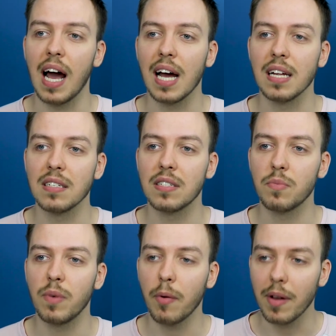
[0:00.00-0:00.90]
and
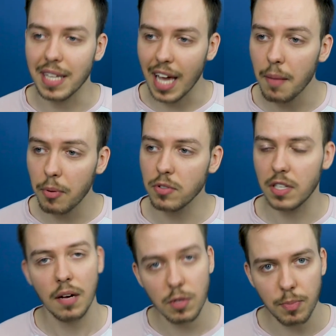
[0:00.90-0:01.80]
we were at the airport
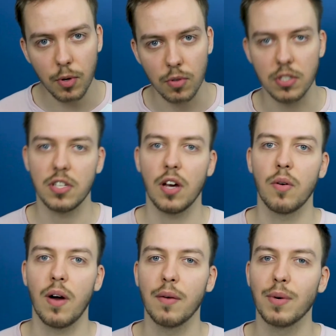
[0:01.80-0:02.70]
and I was bored,
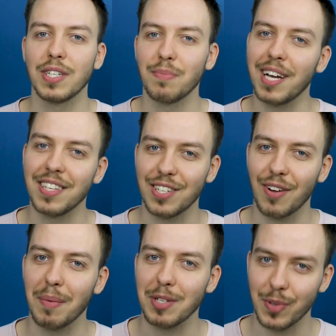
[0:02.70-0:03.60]
so I wanted my
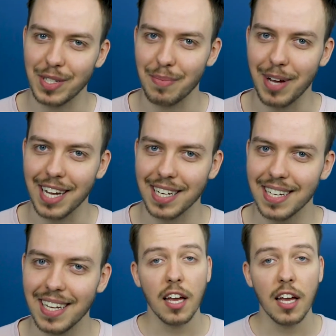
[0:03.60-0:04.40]
Instagram and Twitter back.